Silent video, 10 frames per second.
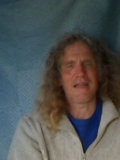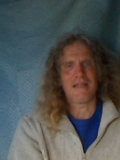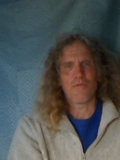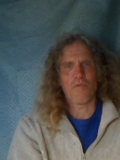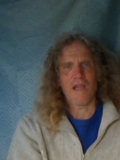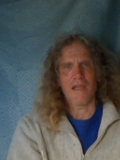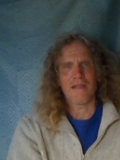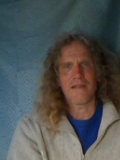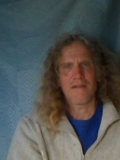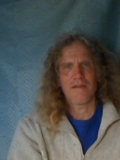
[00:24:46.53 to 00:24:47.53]
in any
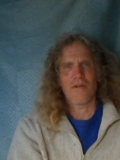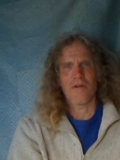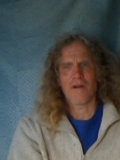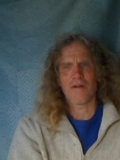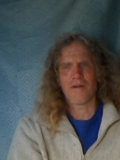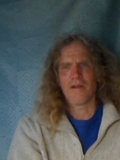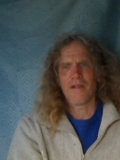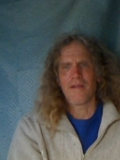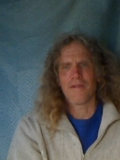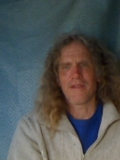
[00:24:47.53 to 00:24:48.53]
way or
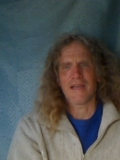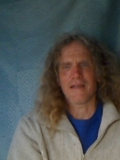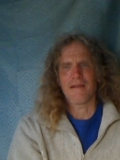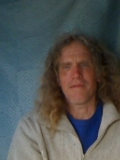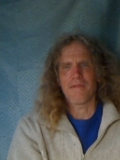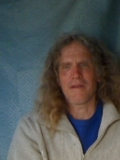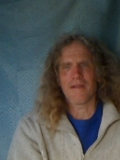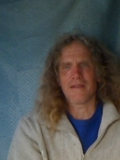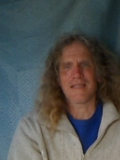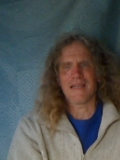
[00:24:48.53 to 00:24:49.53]
that
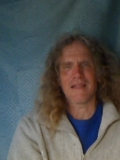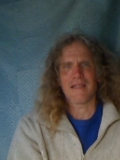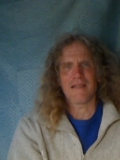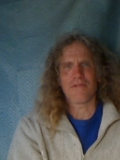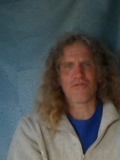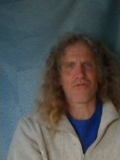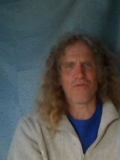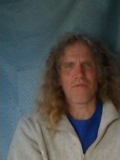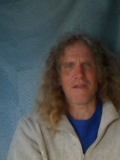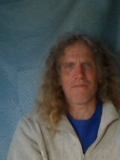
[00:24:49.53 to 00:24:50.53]
does anything
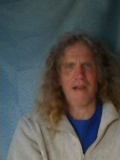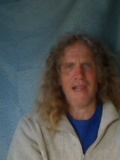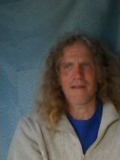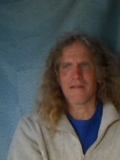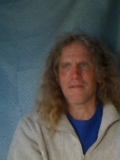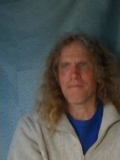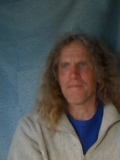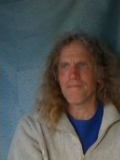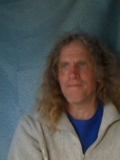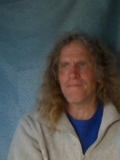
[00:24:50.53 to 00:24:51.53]
truly
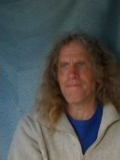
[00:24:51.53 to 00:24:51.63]
random.